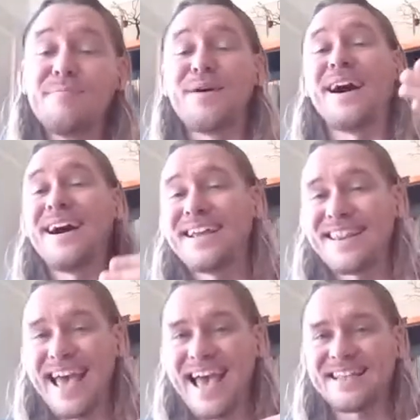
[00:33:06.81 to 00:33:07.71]
Behind
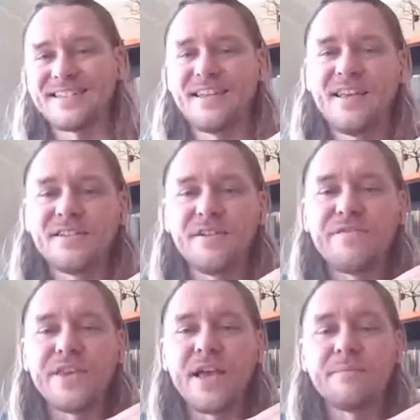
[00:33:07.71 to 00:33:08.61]
that is a
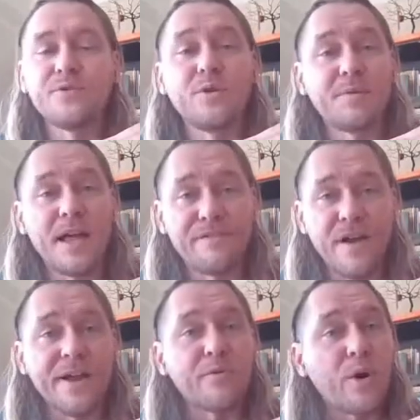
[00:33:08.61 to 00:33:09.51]
VM to apply
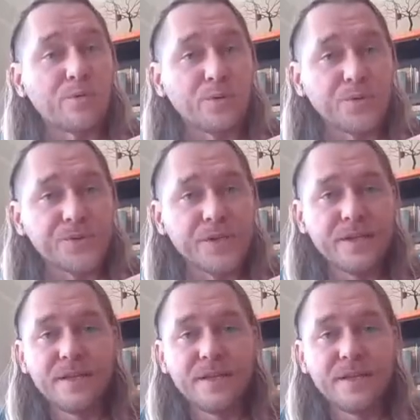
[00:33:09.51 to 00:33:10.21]
firewall rules.